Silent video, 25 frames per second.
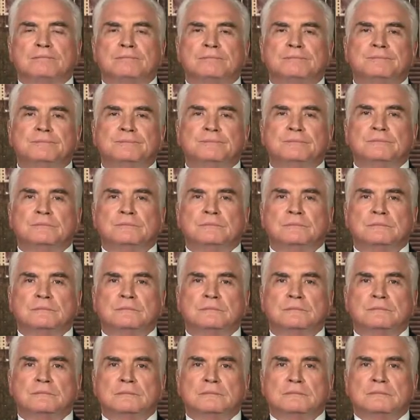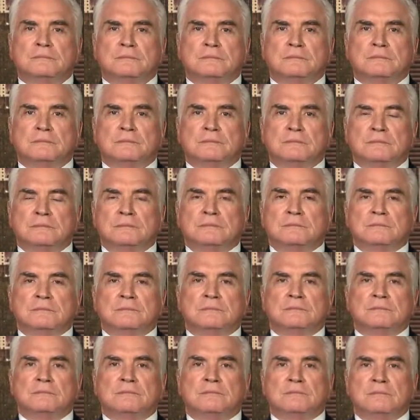
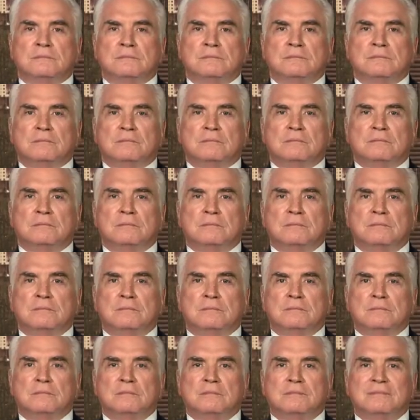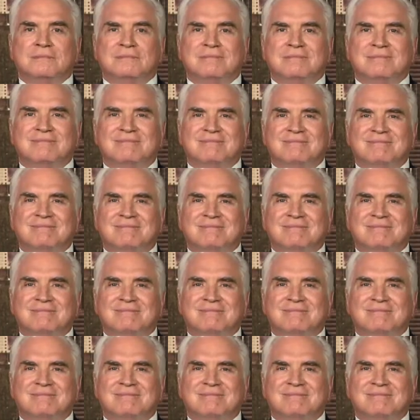This person isn't speaking.